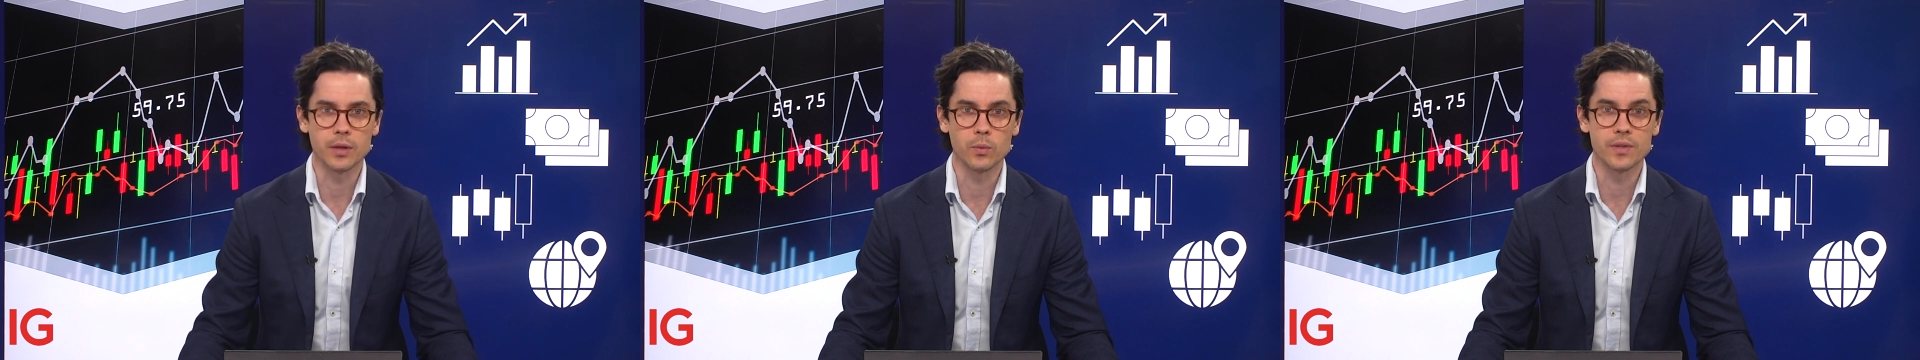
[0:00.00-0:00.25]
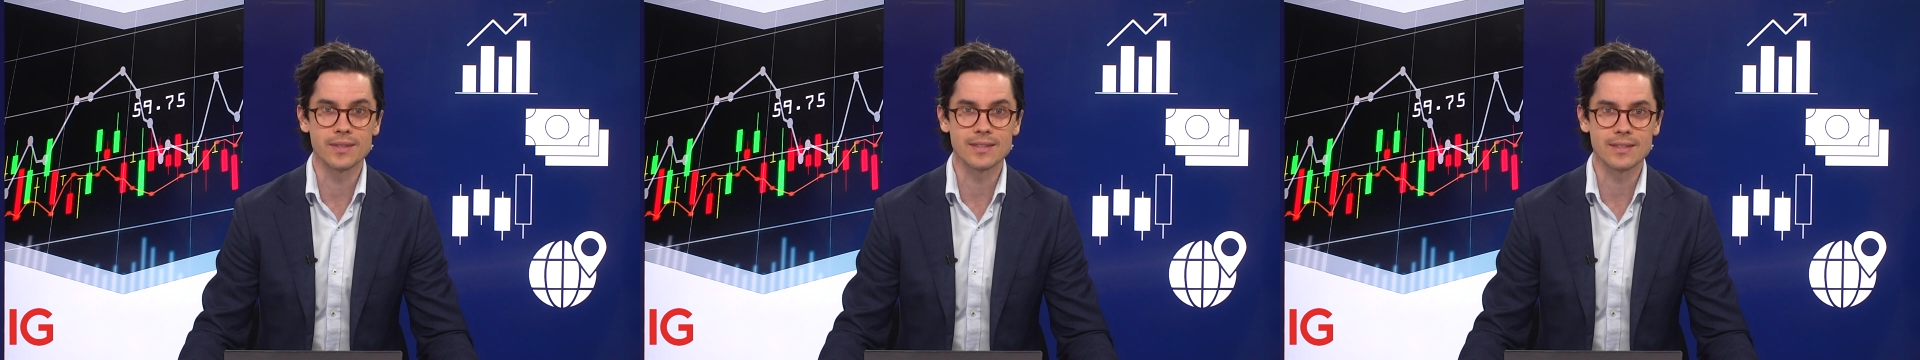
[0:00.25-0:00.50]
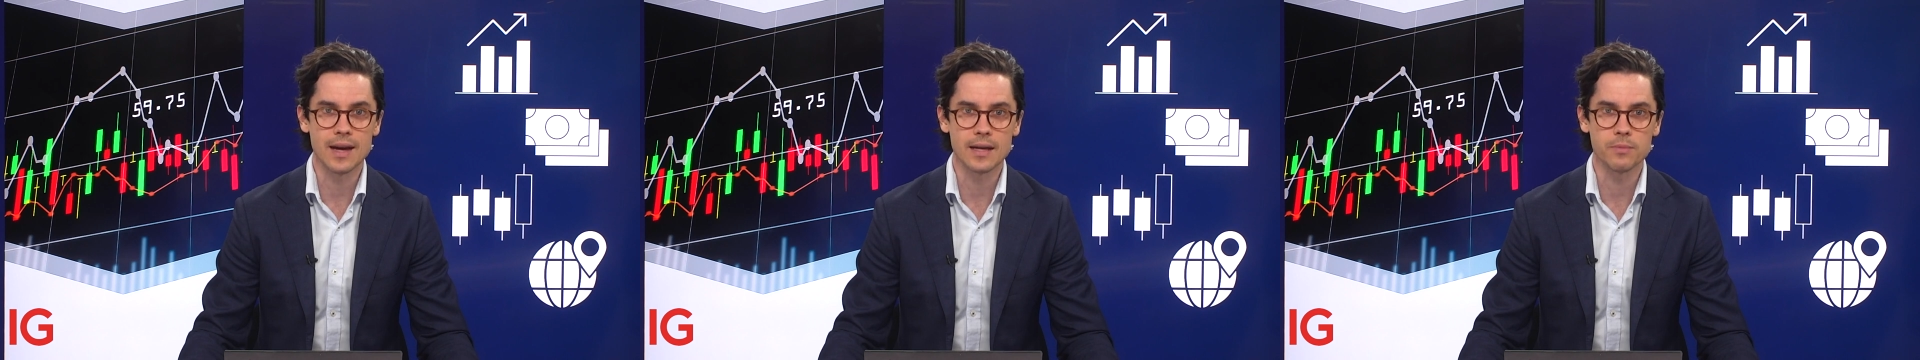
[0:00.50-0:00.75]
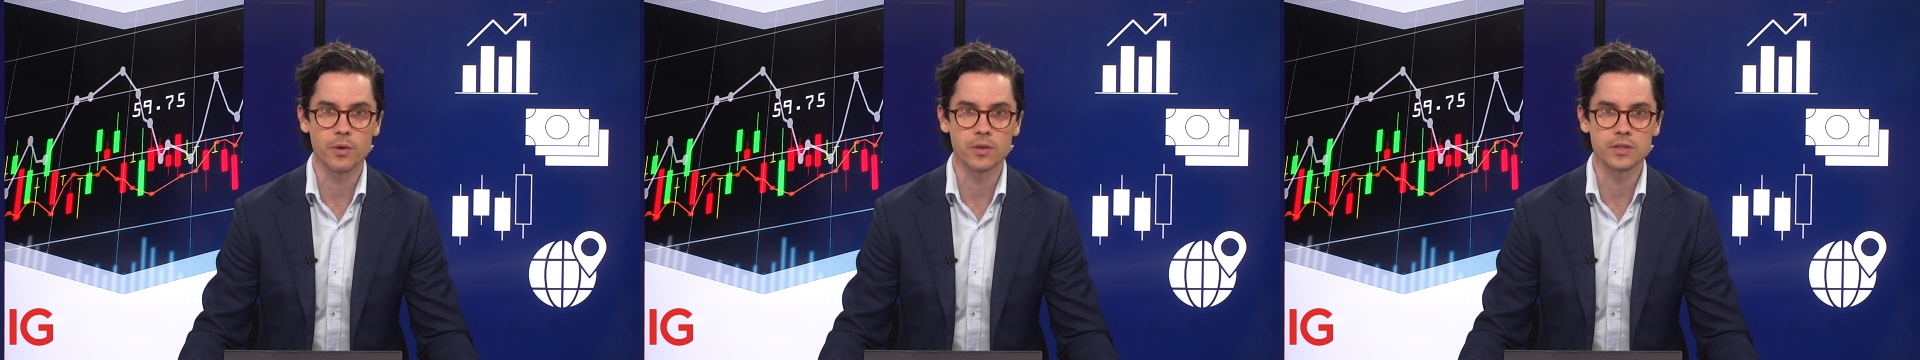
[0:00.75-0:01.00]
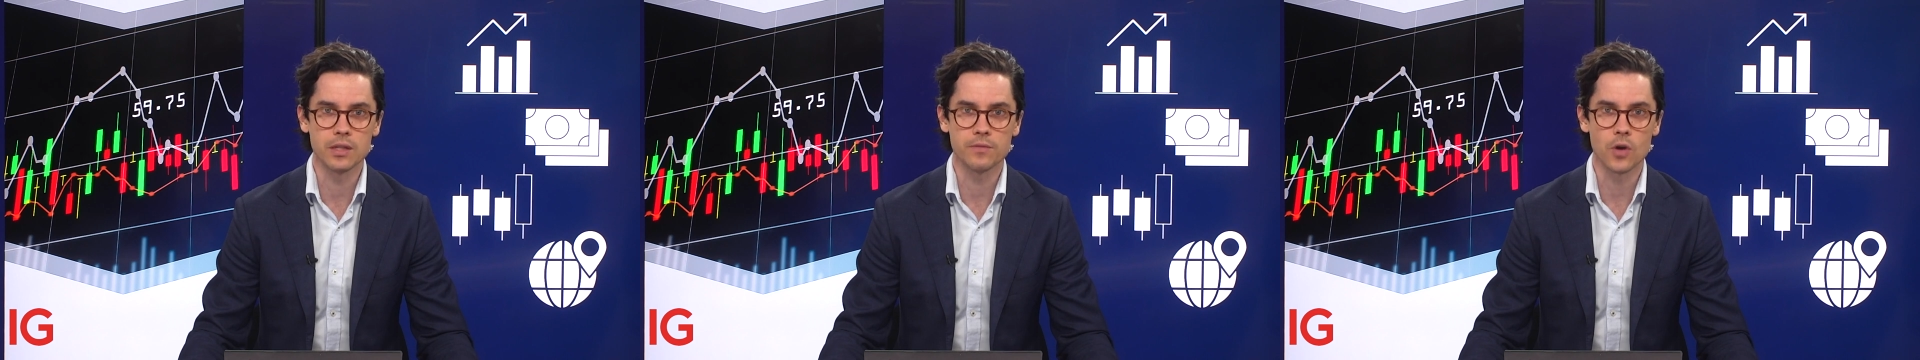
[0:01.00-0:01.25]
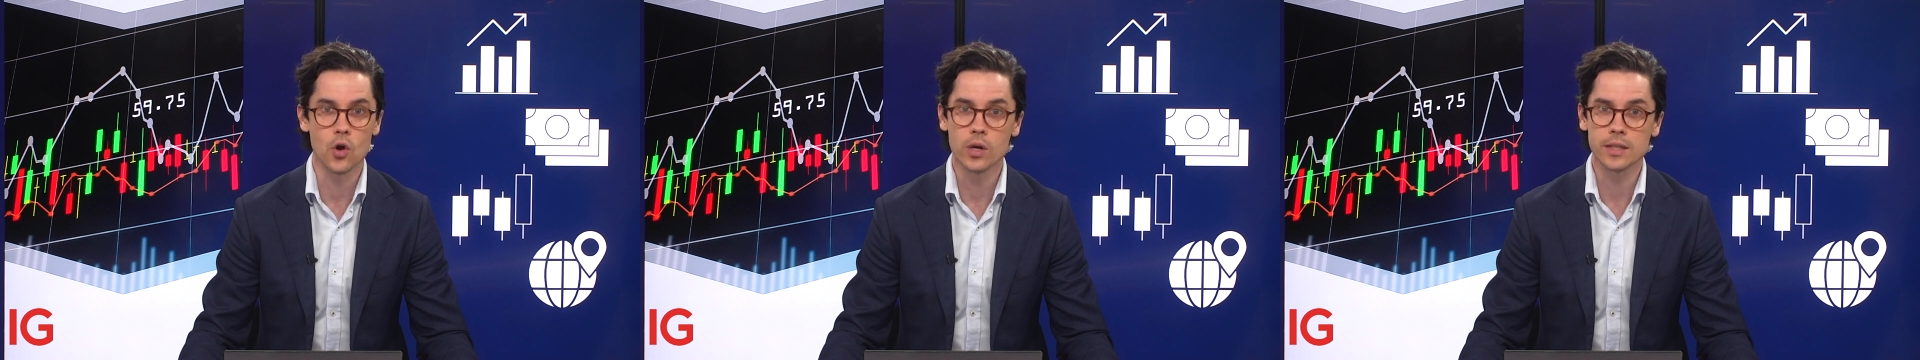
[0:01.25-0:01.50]
with sustained positive
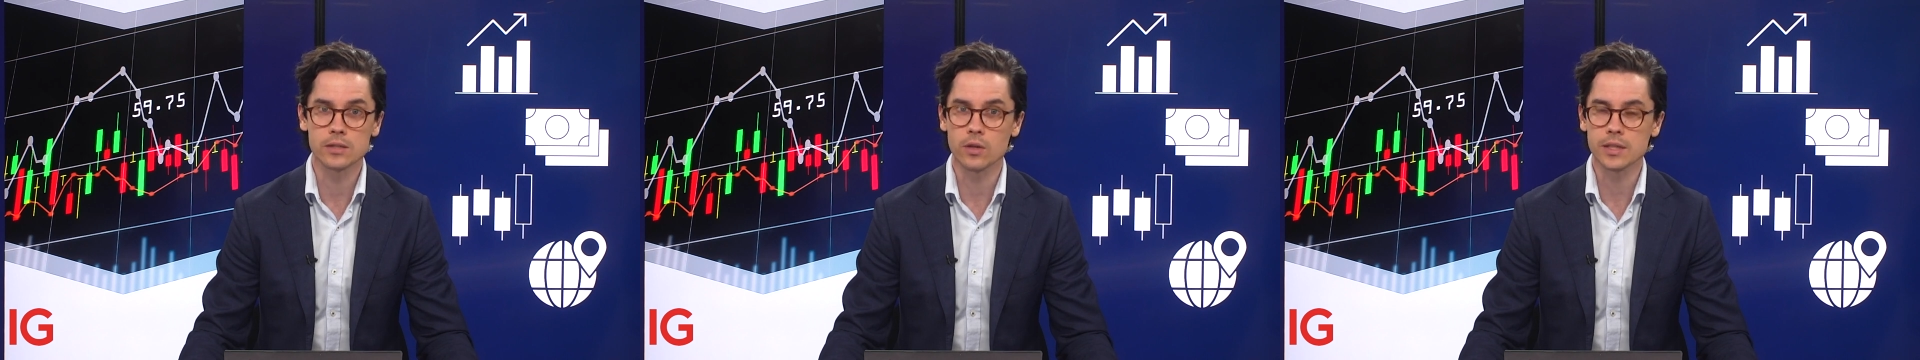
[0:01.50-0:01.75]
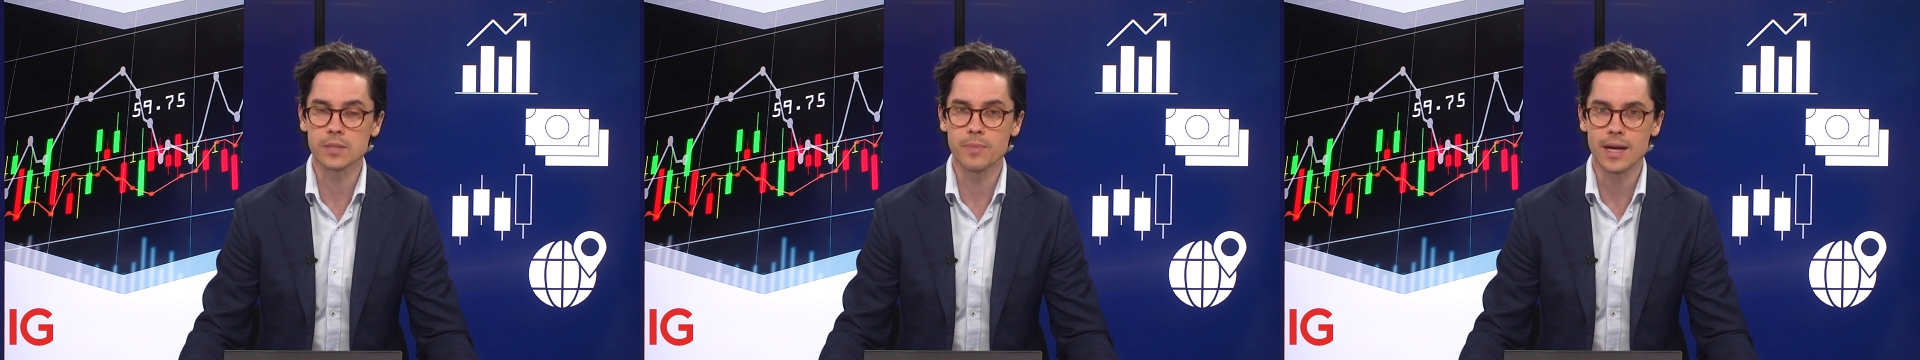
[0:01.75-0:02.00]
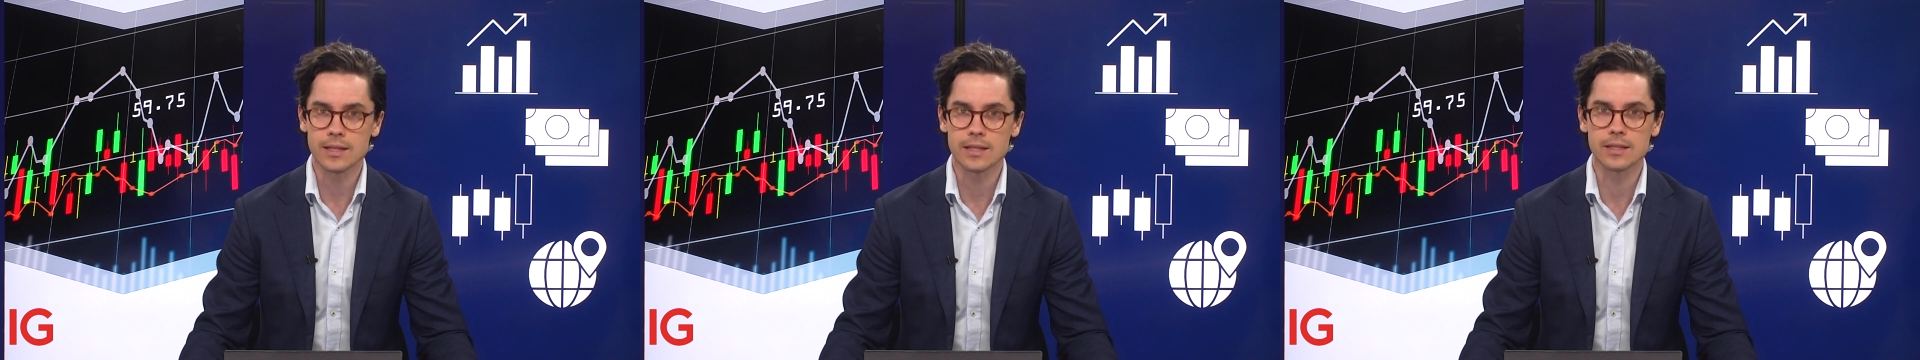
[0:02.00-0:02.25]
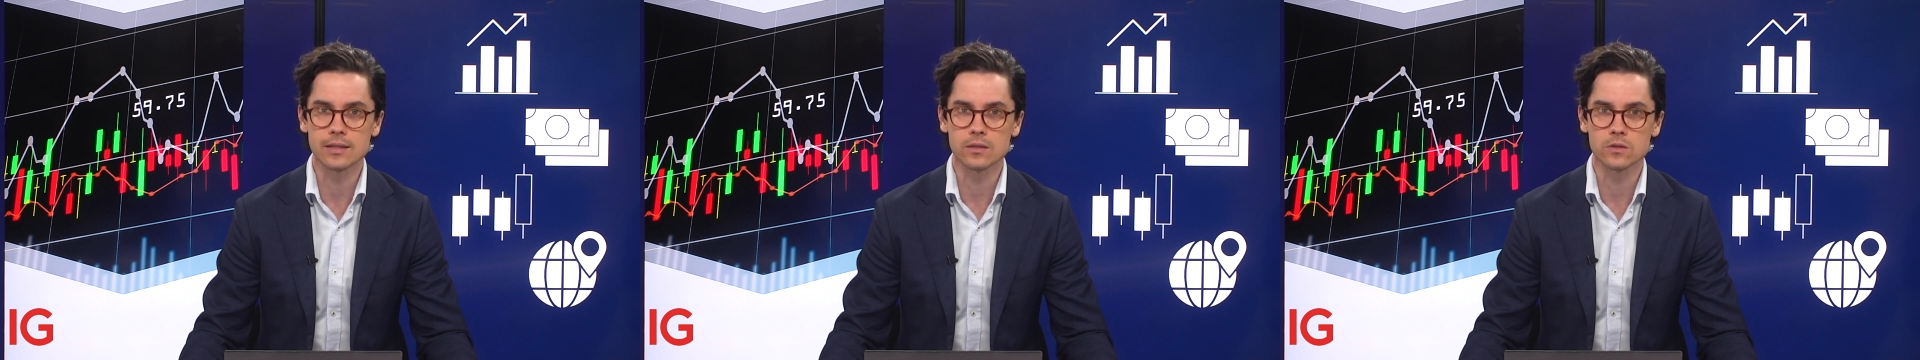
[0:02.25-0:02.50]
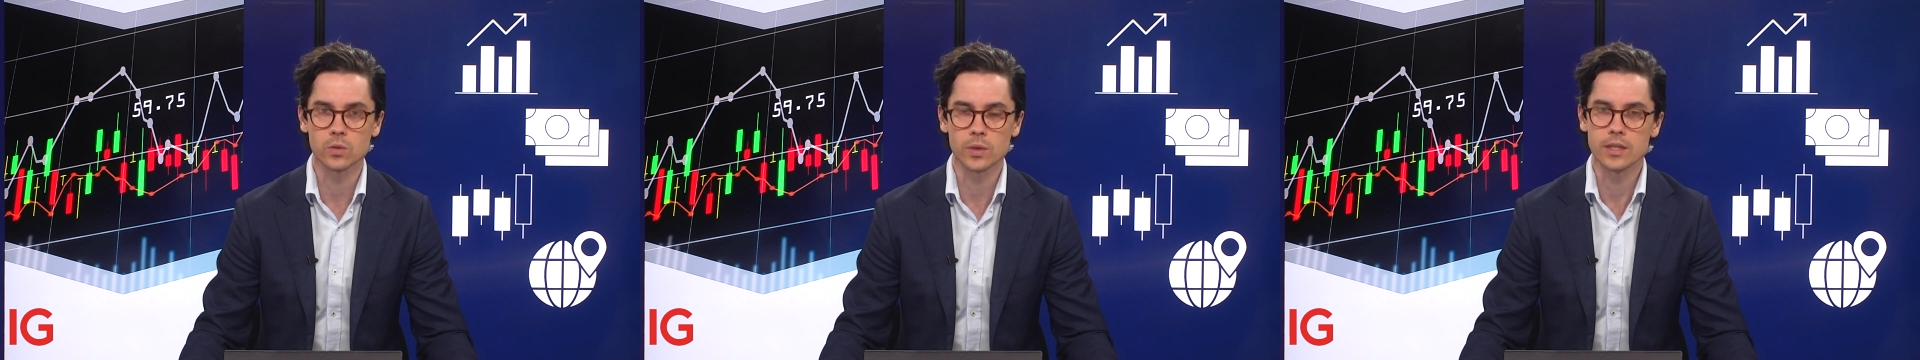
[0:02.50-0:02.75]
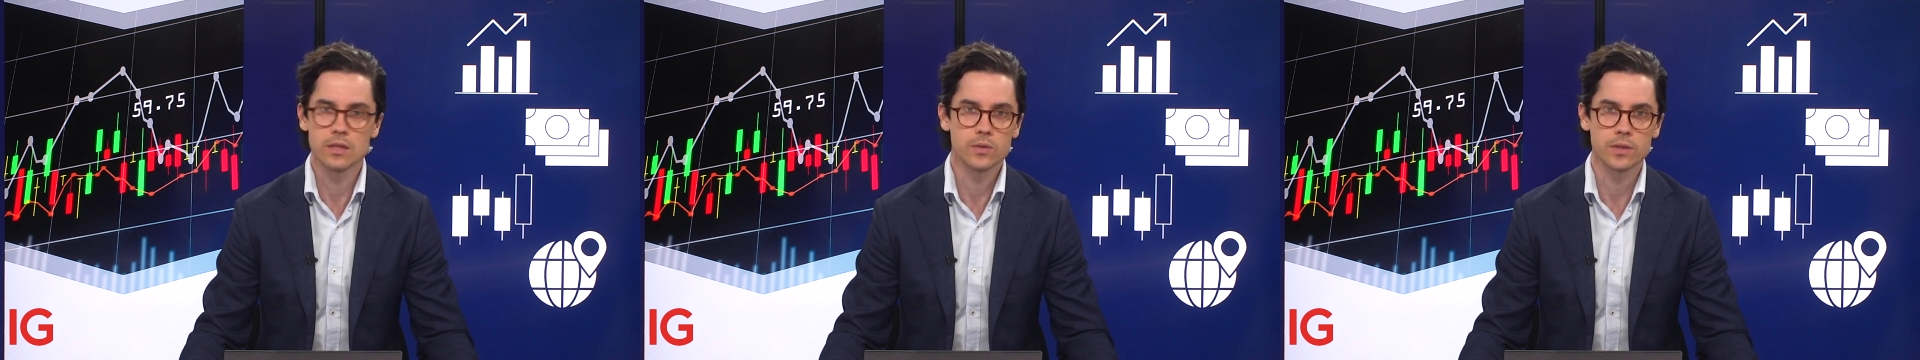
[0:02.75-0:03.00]
earnings not expected until
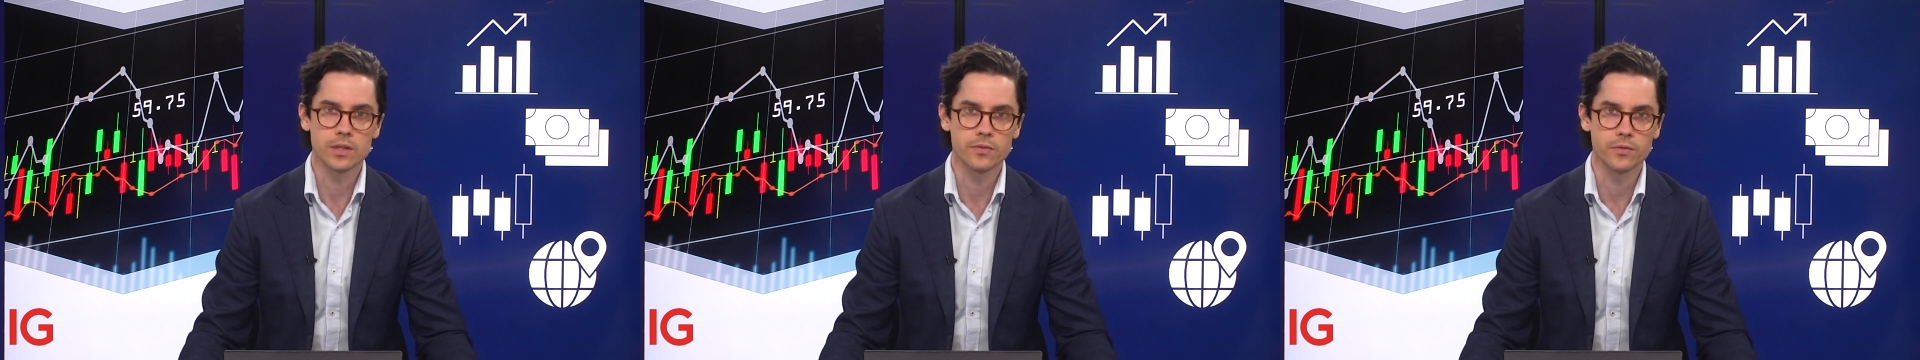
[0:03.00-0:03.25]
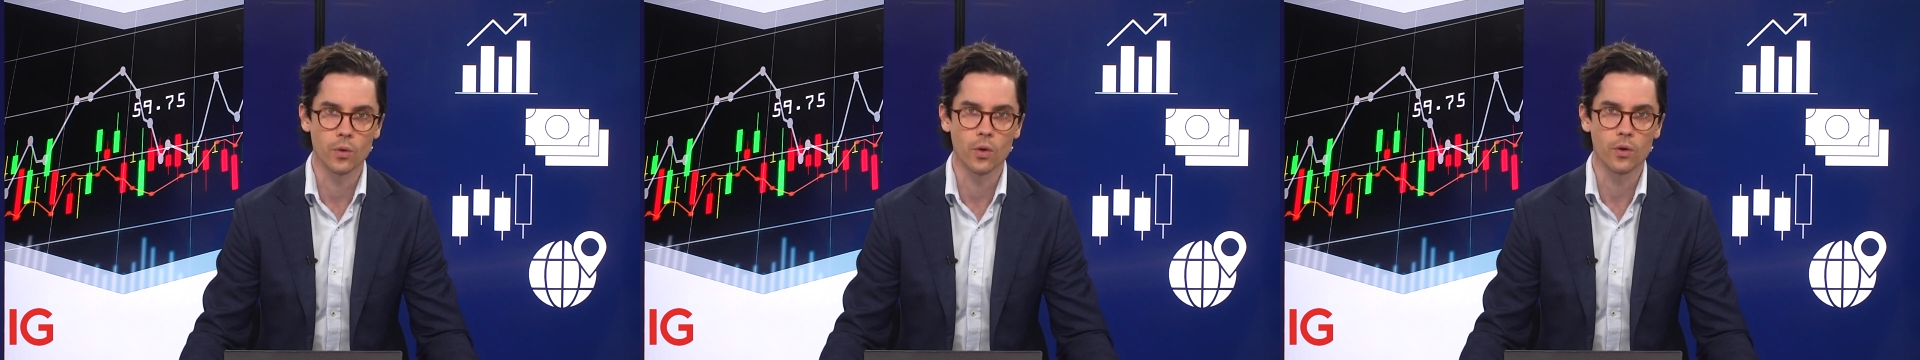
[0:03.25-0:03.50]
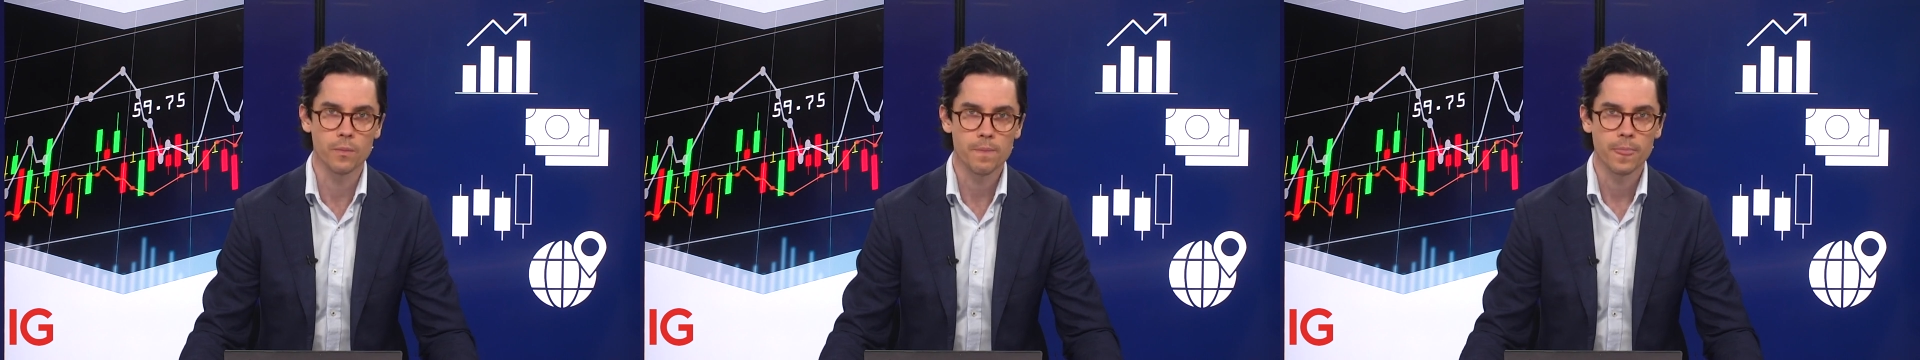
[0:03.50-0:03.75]
2024.